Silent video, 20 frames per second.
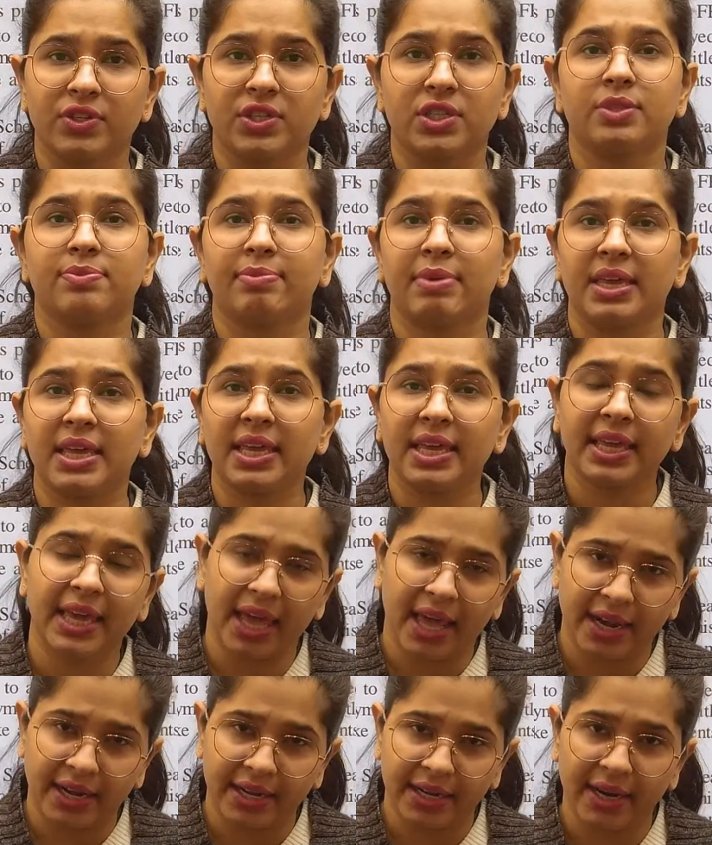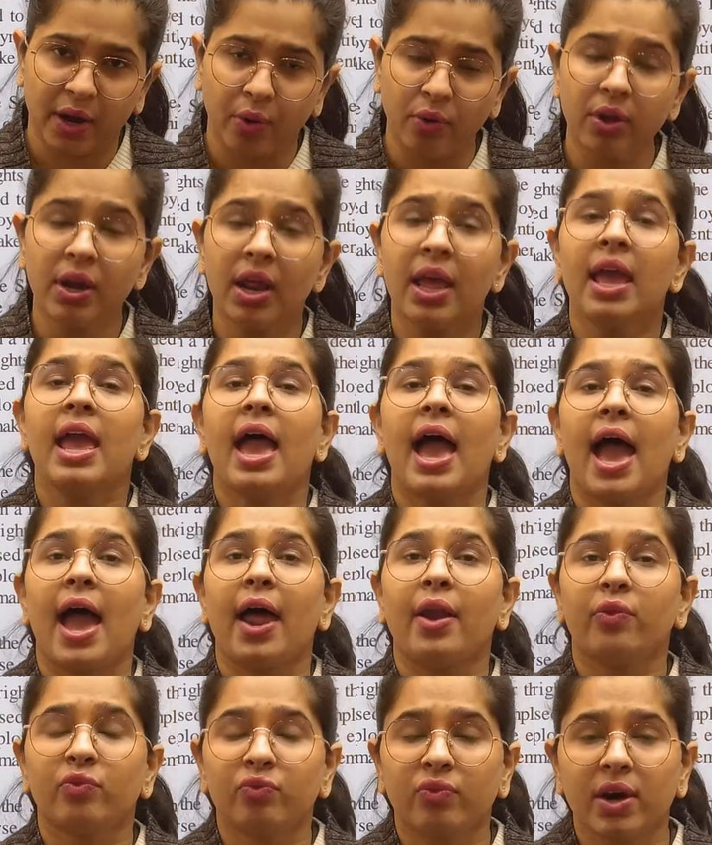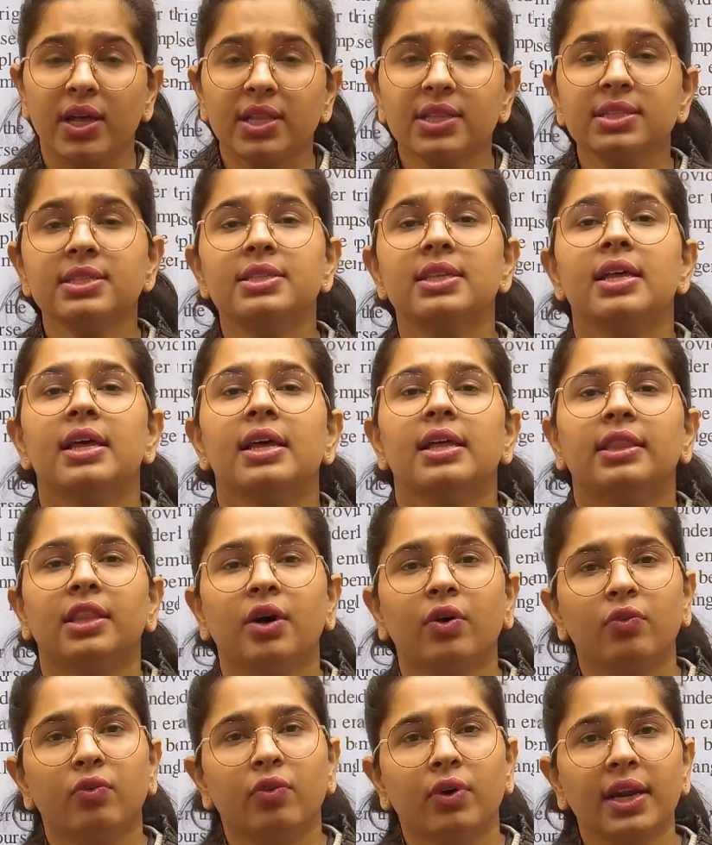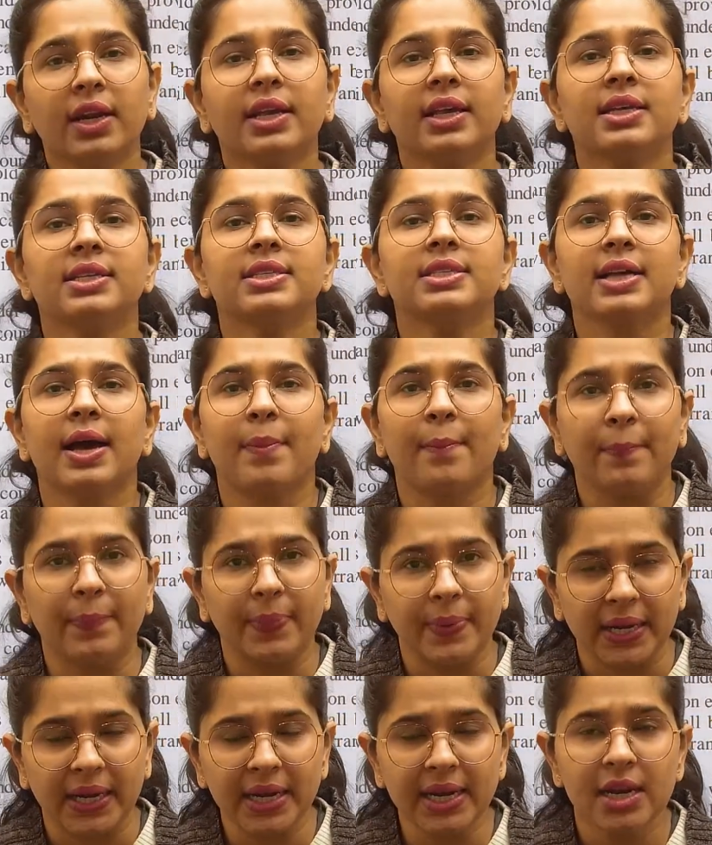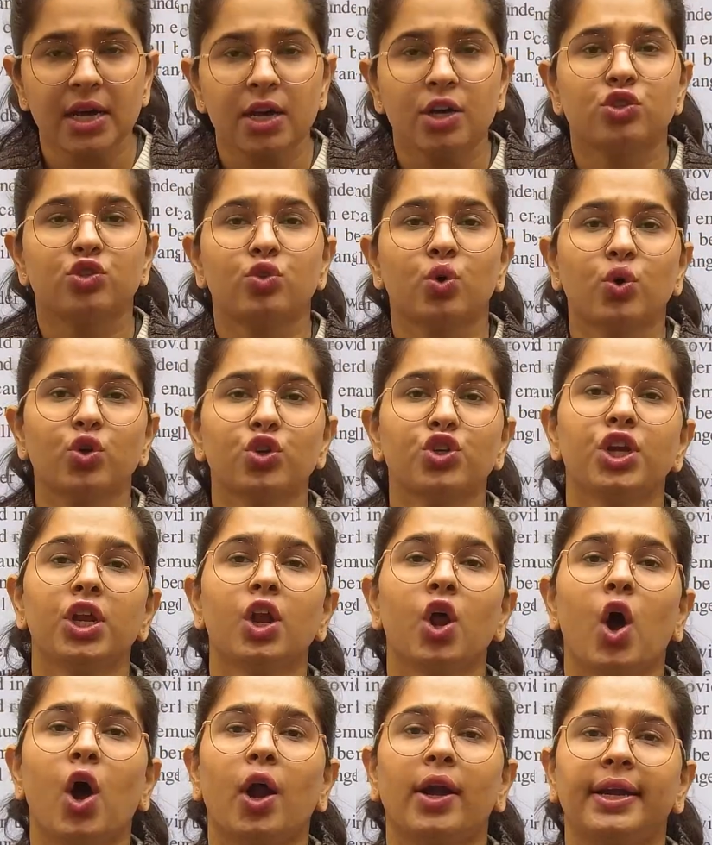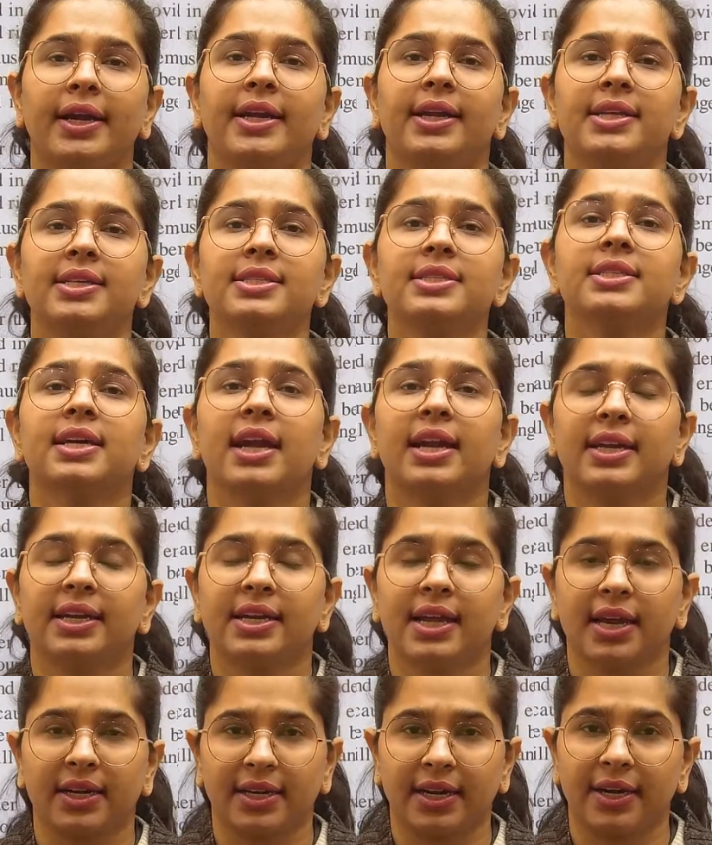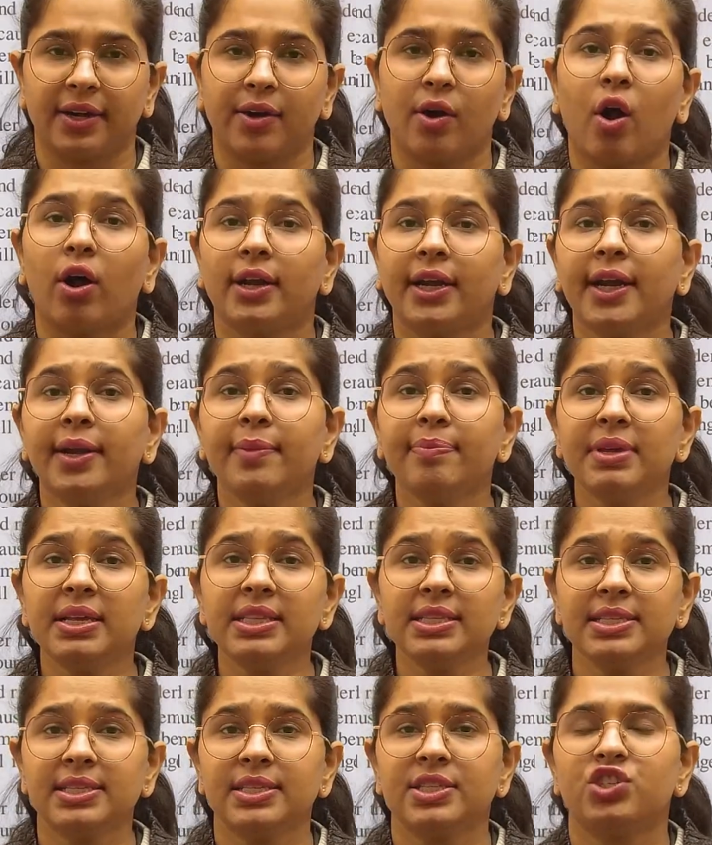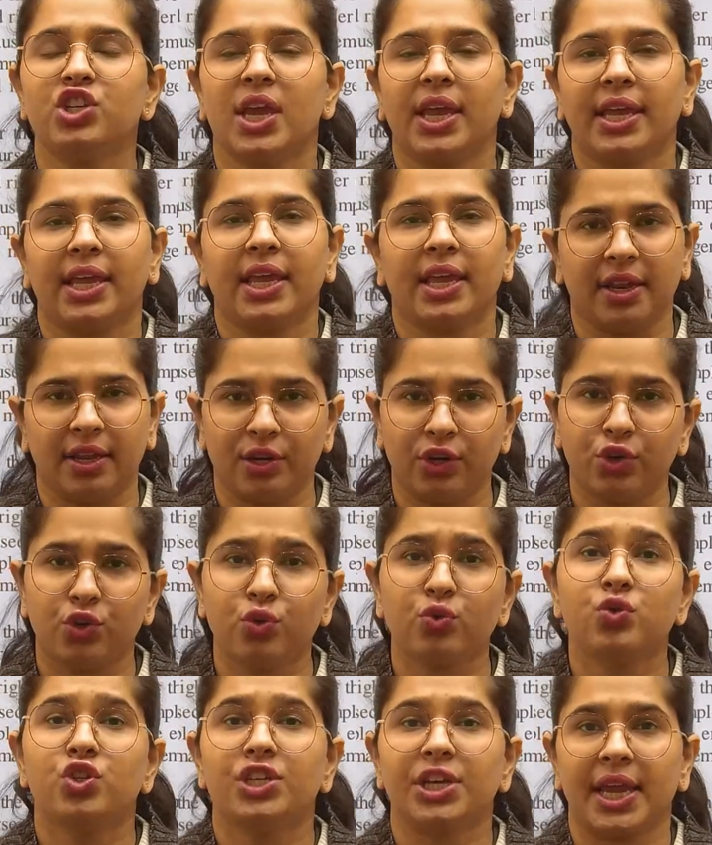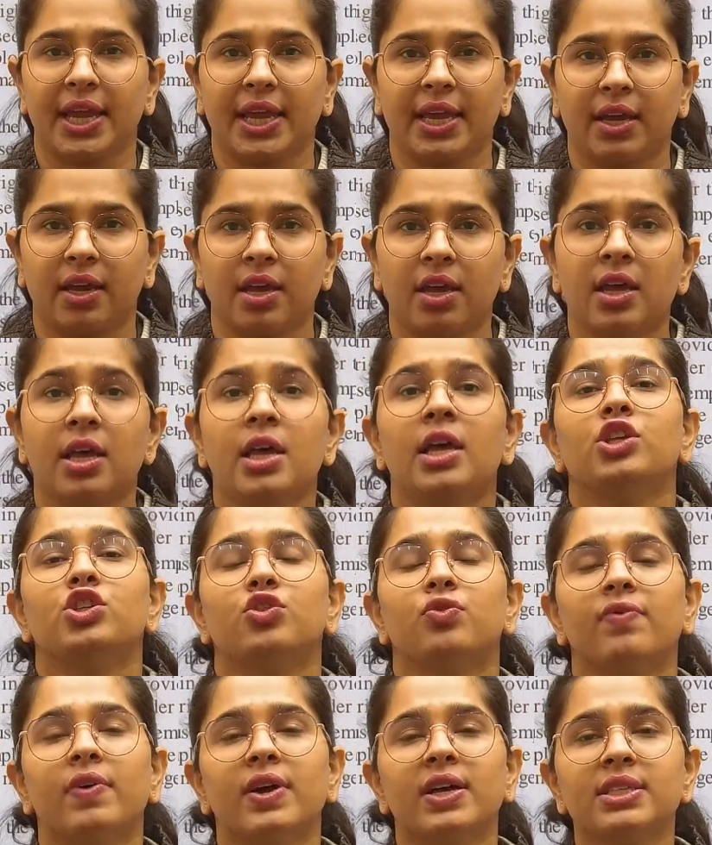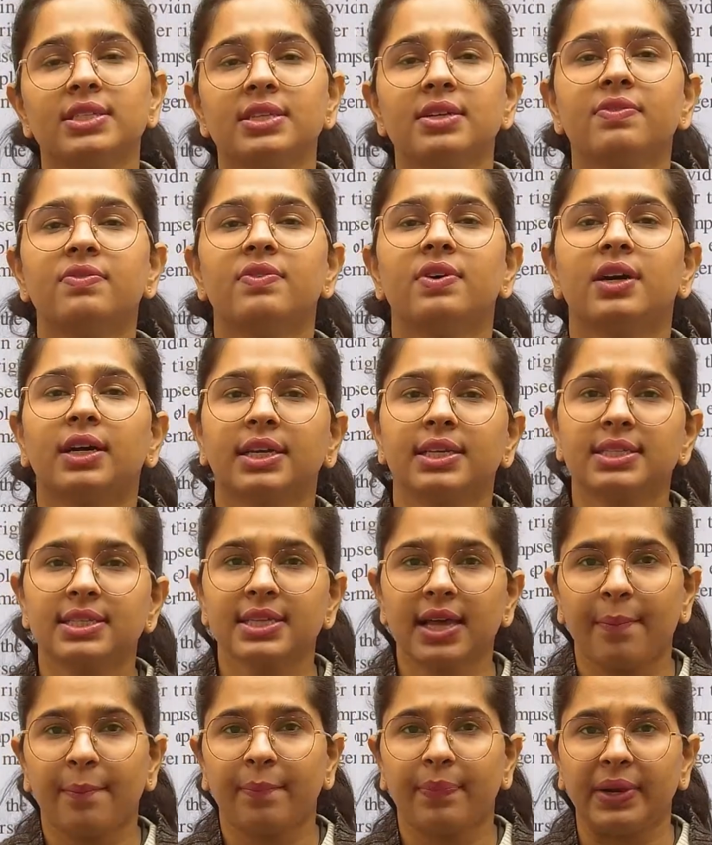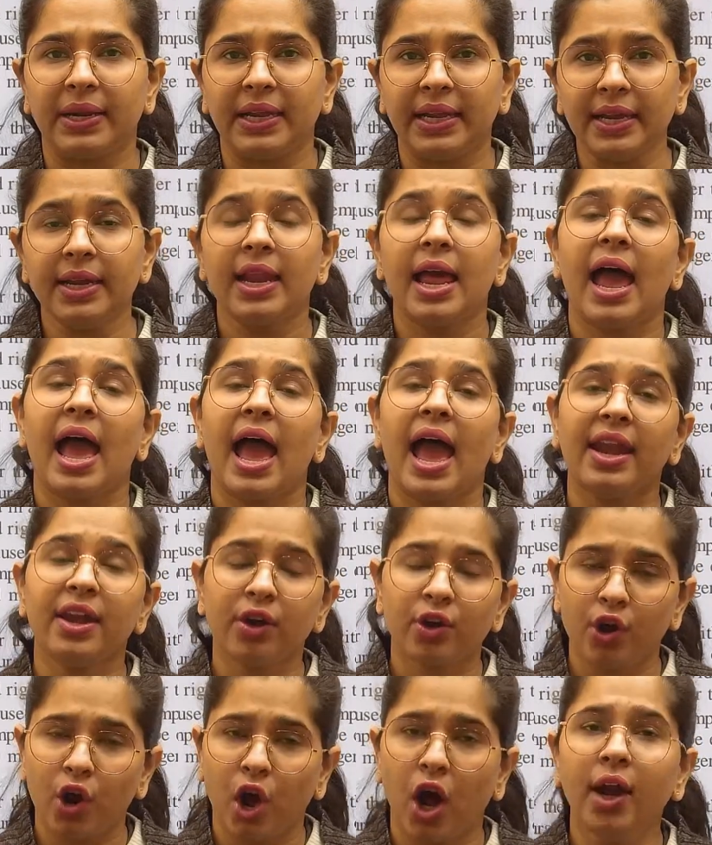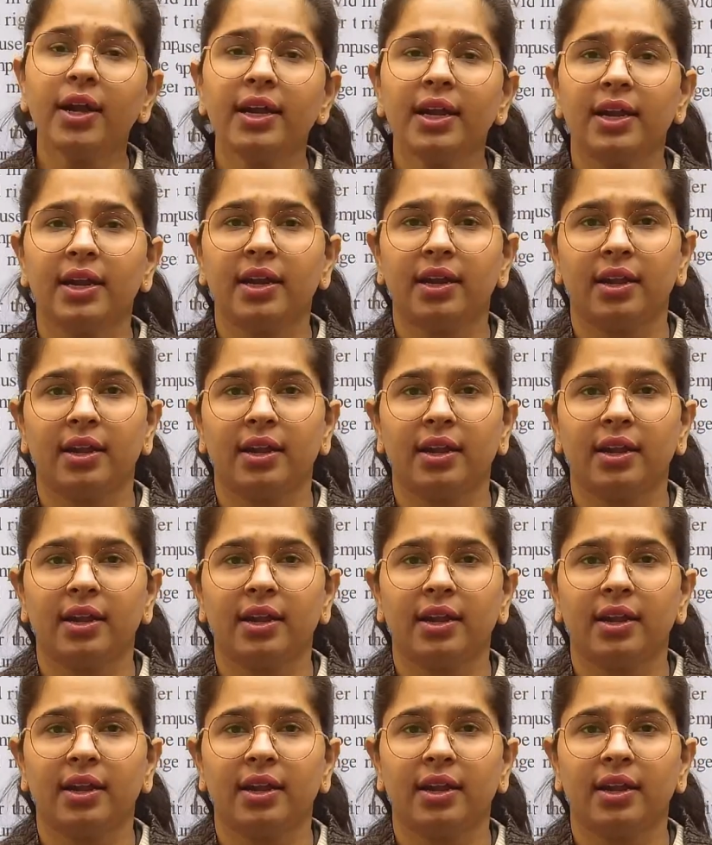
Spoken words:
which is being carried out, and once the work is complete, social audit is conducted. Audit means checking, to check. So once the work is complete, and not